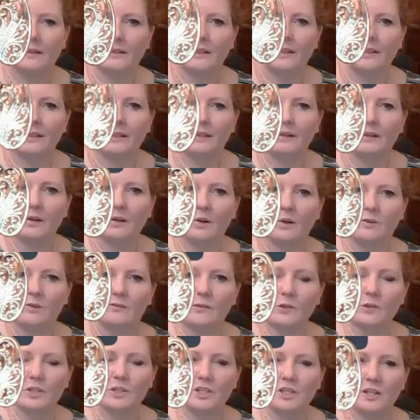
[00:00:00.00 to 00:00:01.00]
In an
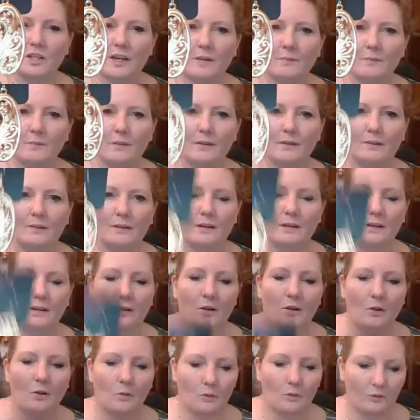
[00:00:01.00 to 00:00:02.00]
oval shape on a
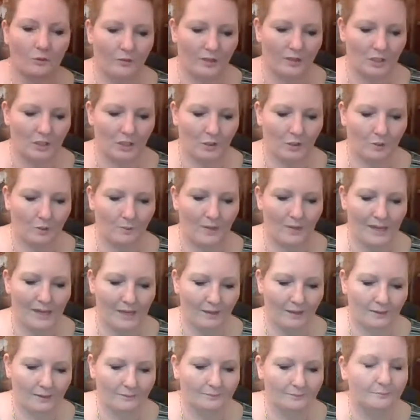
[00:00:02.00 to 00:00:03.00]
gold fishhook
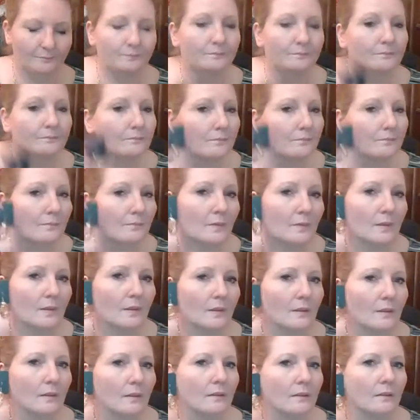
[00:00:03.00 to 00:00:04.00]
back.
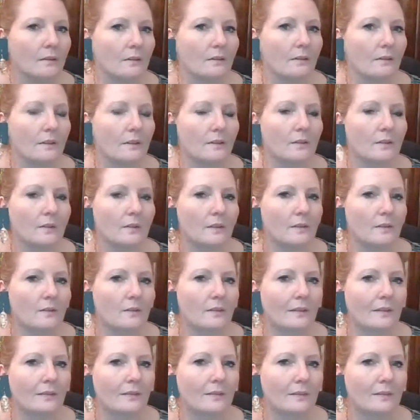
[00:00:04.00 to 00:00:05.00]
This
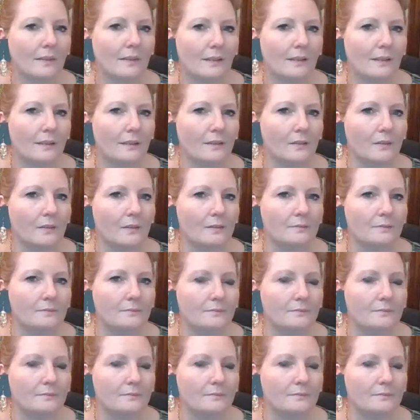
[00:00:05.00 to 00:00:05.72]
is the size.